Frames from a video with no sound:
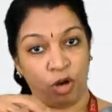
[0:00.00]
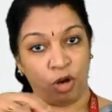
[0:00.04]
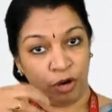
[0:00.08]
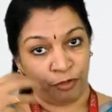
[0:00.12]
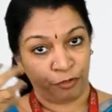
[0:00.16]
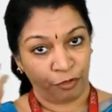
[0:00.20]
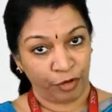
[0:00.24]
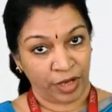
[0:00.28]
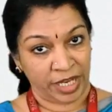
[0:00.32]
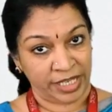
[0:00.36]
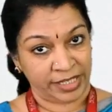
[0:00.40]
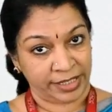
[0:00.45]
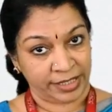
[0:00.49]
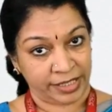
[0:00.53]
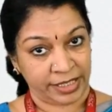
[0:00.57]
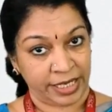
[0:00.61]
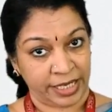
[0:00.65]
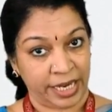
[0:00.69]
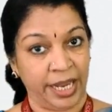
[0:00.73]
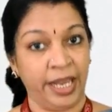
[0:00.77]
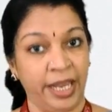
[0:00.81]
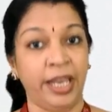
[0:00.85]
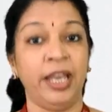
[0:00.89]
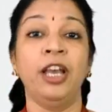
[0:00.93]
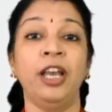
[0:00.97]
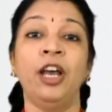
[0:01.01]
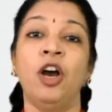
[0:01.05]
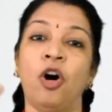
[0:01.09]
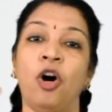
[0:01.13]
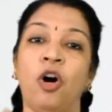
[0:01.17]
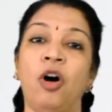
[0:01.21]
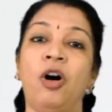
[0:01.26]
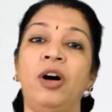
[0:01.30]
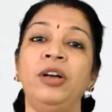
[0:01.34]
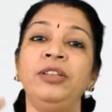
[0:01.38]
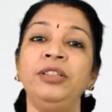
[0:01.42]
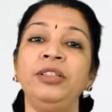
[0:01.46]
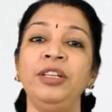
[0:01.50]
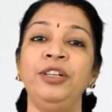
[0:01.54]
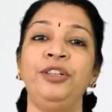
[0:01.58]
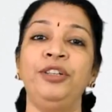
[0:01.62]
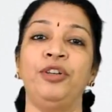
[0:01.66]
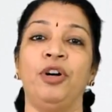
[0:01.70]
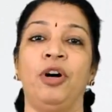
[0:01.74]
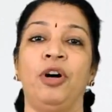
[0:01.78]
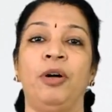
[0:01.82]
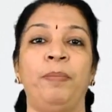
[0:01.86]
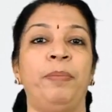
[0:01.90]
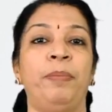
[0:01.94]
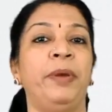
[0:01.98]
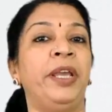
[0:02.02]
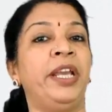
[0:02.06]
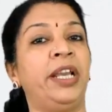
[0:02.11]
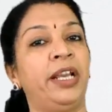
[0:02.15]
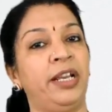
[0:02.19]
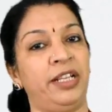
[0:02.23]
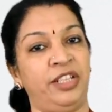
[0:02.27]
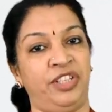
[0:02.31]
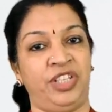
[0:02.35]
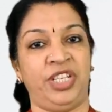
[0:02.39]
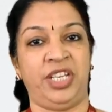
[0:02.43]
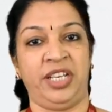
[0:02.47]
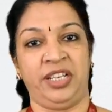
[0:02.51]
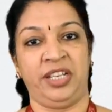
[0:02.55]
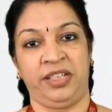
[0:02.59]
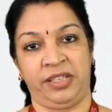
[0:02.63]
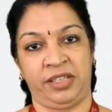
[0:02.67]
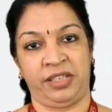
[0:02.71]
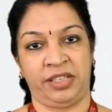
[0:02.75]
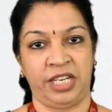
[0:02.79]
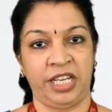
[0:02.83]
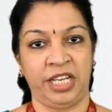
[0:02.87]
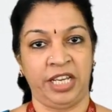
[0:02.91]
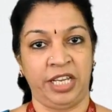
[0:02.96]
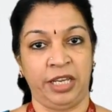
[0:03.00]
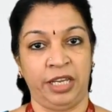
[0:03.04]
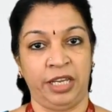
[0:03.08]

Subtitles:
of essay on the topic GST.